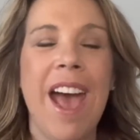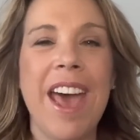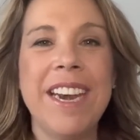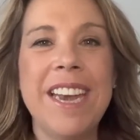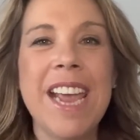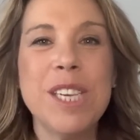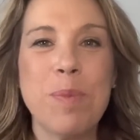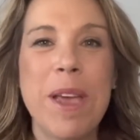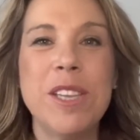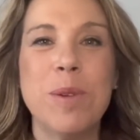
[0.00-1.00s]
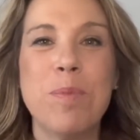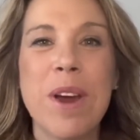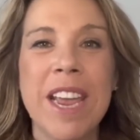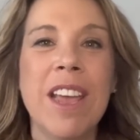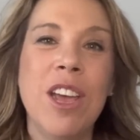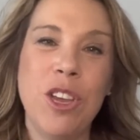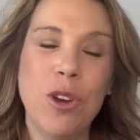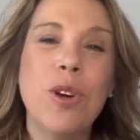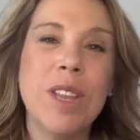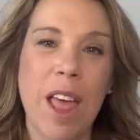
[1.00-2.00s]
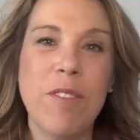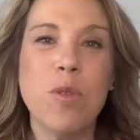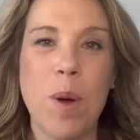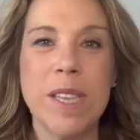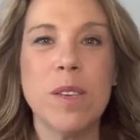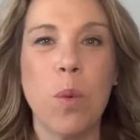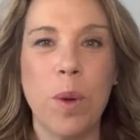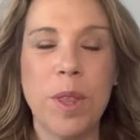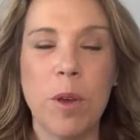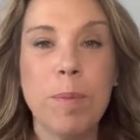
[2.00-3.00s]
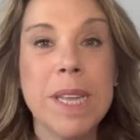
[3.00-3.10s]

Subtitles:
and a nice way to bring your loved ones with you.